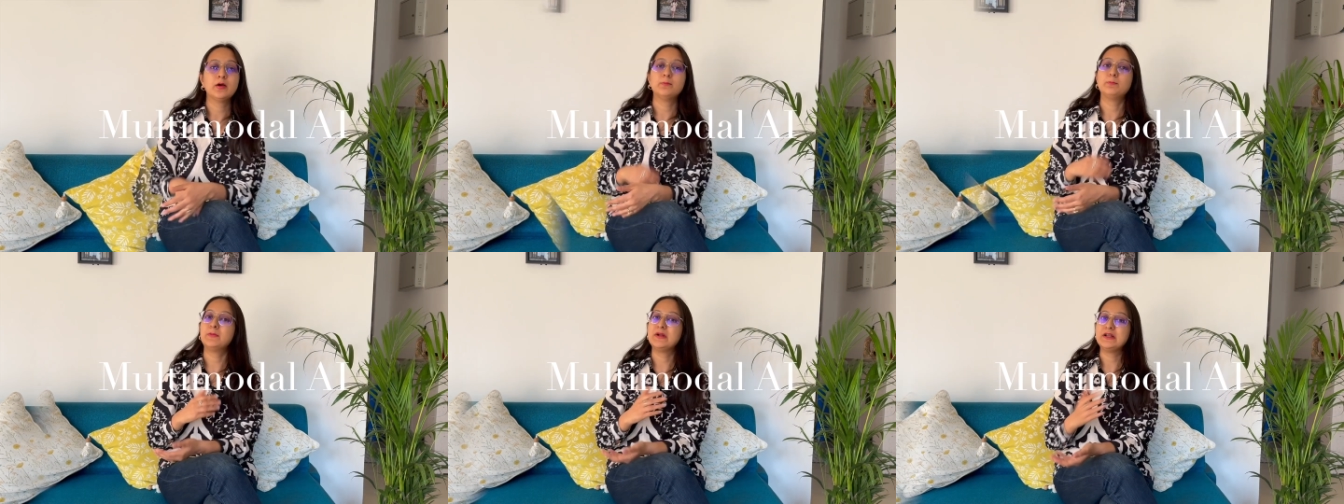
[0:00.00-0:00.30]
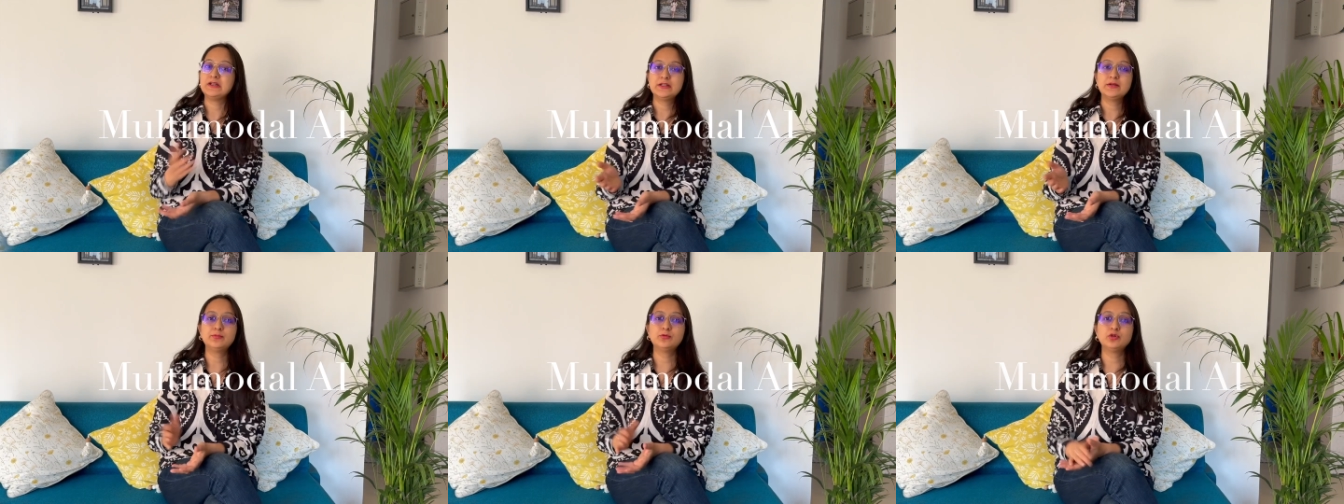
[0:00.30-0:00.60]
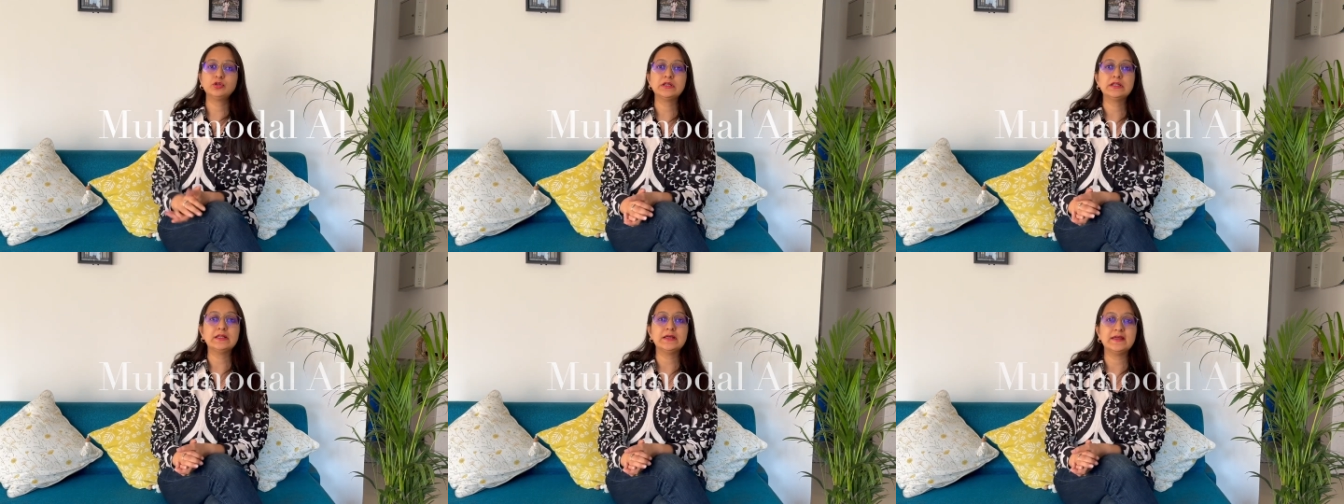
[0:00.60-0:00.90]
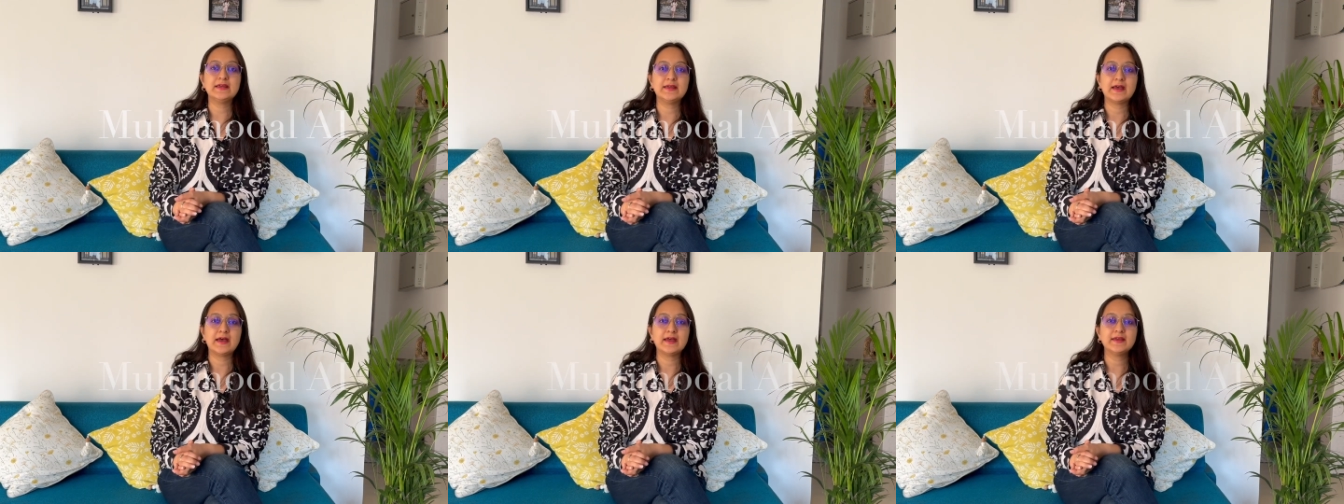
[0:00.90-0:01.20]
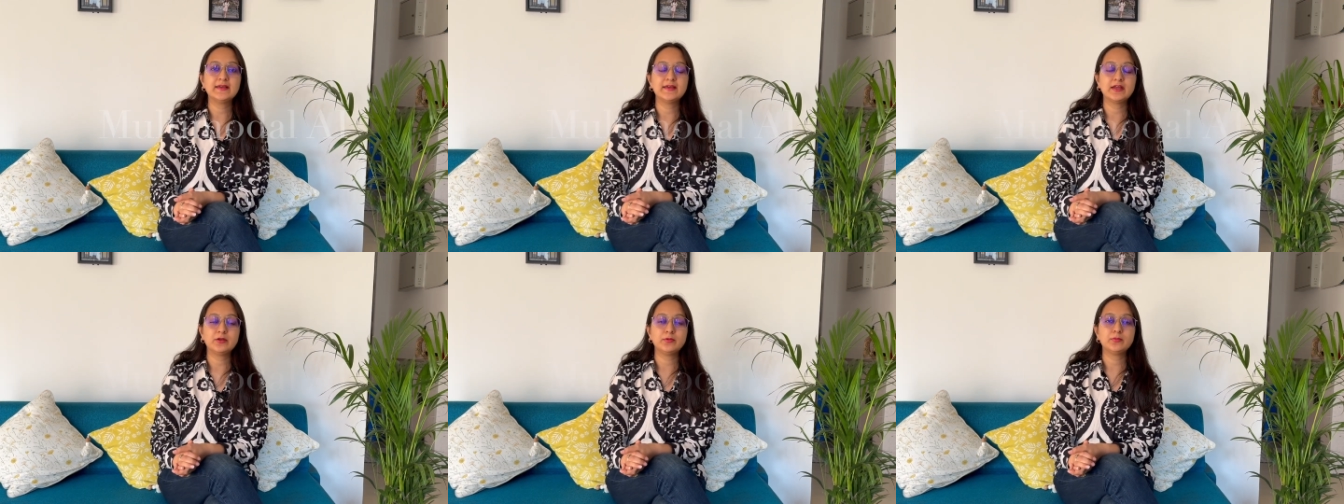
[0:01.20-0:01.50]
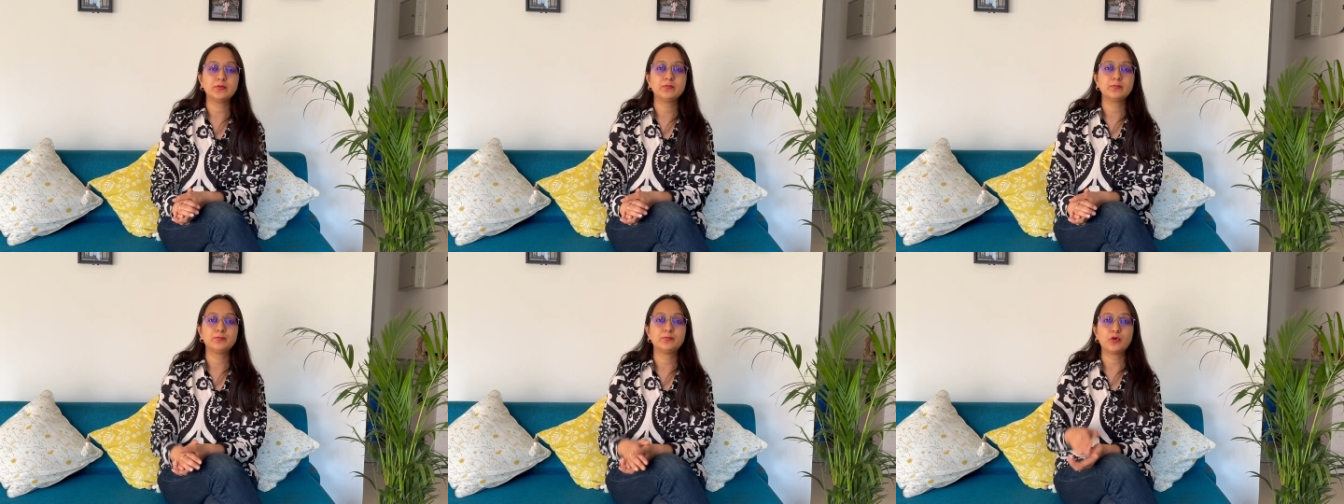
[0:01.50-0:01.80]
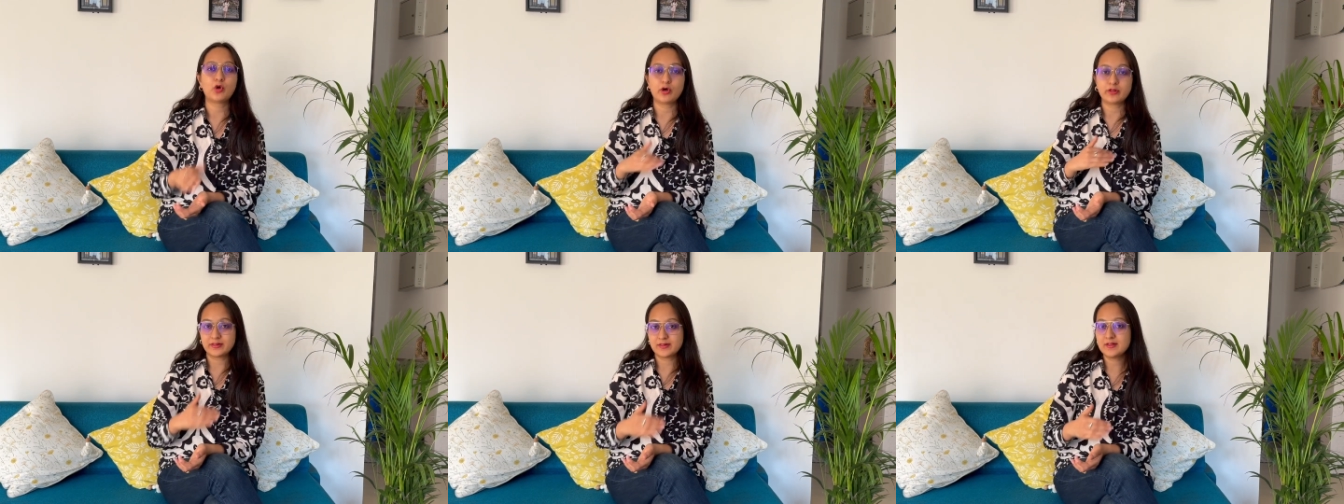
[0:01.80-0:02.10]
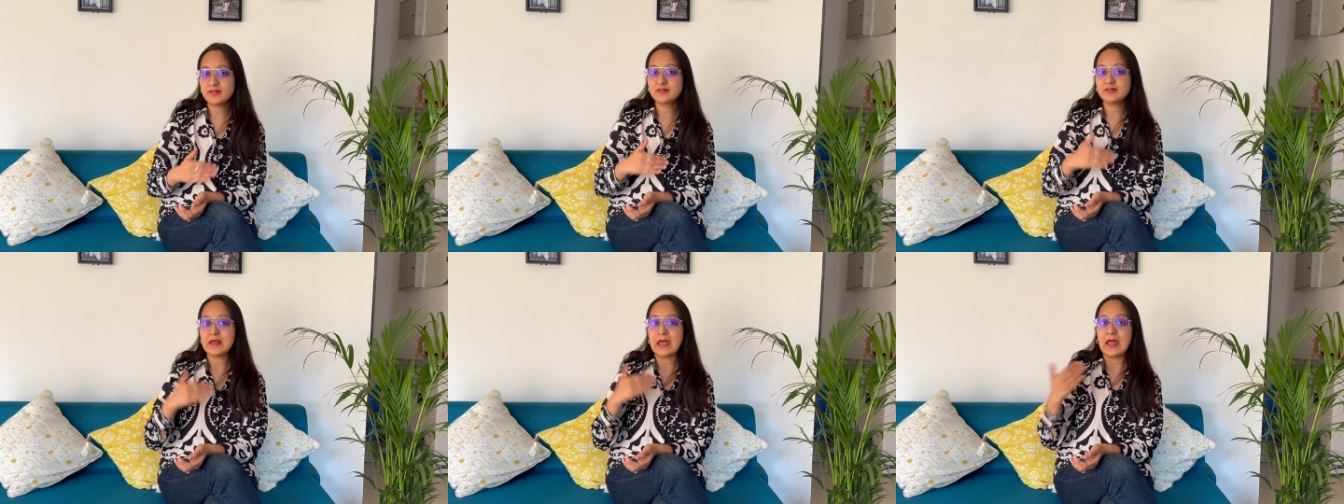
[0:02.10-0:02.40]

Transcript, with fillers: multimodal AI can process